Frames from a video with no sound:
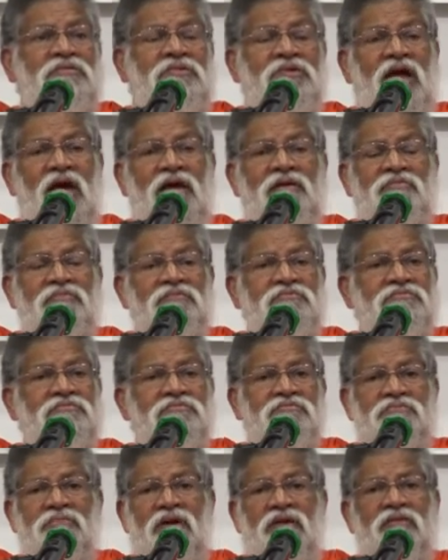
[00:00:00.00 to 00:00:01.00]

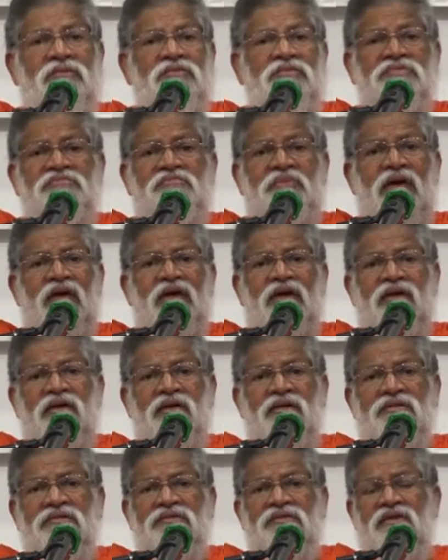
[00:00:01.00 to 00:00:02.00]
time and
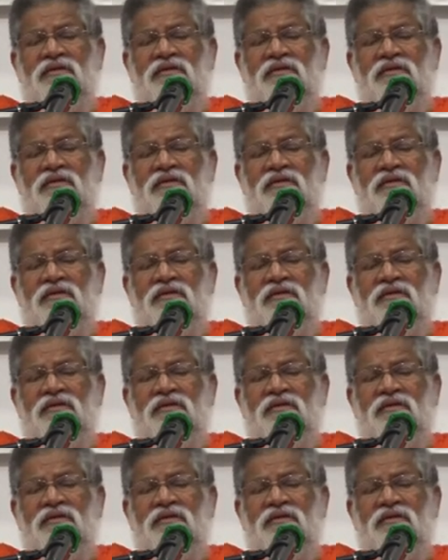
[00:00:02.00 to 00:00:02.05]
space